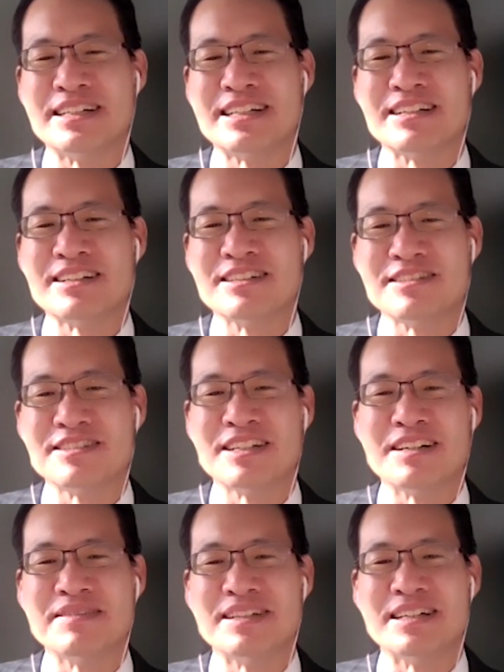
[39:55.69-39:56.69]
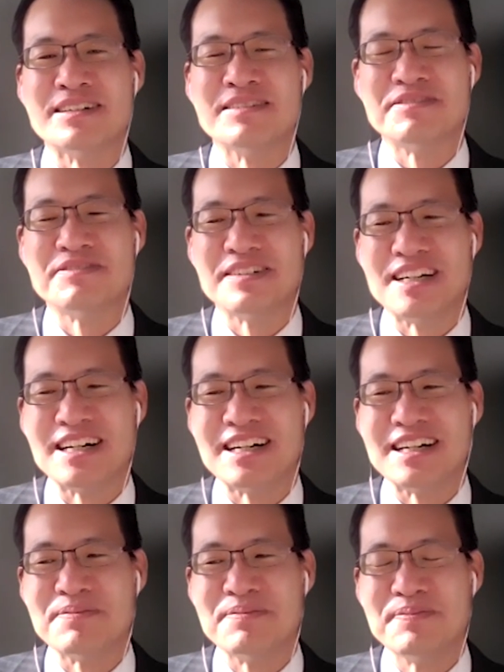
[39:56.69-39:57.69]
kind
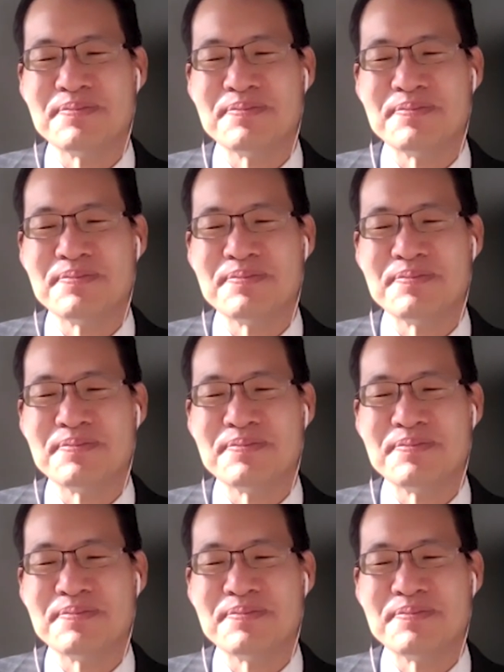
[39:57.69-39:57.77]
of